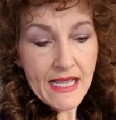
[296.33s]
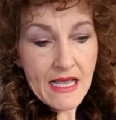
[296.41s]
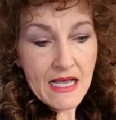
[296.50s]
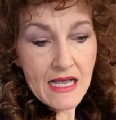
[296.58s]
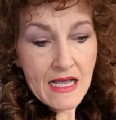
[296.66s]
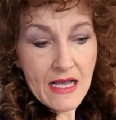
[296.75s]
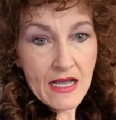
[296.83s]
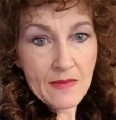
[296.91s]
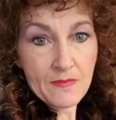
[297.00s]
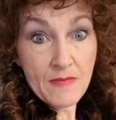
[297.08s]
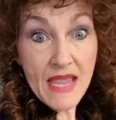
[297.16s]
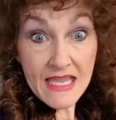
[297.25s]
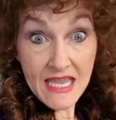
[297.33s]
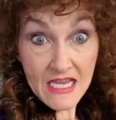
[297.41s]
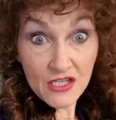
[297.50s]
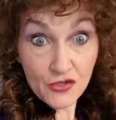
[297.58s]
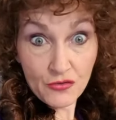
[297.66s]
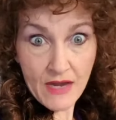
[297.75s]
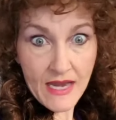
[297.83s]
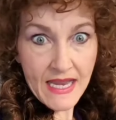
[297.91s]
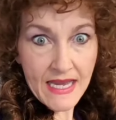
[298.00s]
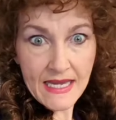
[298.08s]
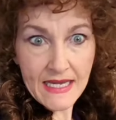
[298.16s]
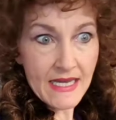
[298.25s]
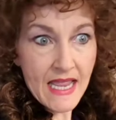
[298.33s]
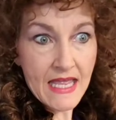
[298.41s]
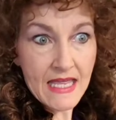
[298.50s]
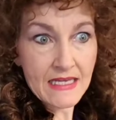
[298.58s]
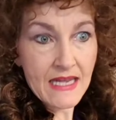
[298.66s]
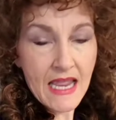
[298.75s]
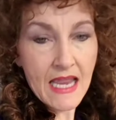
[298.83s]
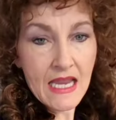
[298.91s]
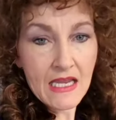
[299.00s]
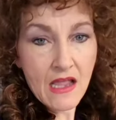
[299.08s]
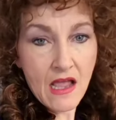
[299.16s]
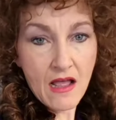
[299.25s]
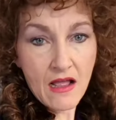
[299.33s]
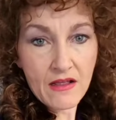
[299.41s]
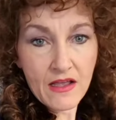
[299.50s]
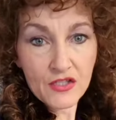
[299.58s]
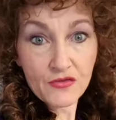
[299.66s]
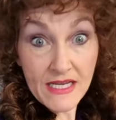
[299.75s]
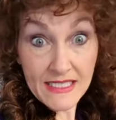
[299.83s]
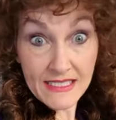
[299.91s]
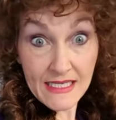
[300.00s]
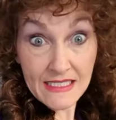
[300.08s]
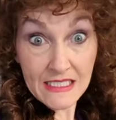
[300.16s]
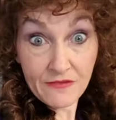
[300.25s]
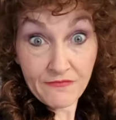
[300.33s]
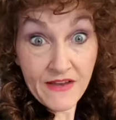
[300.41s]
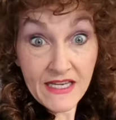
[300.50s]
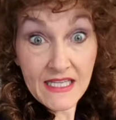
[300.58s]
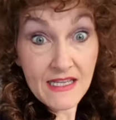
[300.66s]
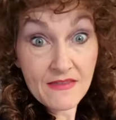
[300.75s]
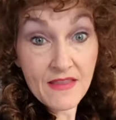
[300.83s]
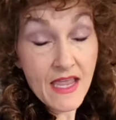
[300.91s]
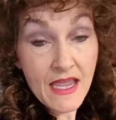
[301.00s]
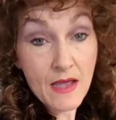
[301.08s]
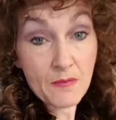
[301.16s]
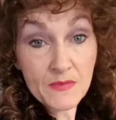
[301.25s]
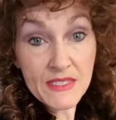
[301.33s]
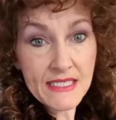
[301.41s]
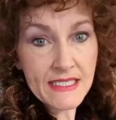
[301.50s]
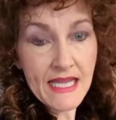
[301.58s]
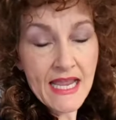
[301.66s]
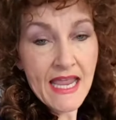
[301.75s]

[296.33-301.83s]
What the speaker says: making a train and a dress that's fitted in the hips.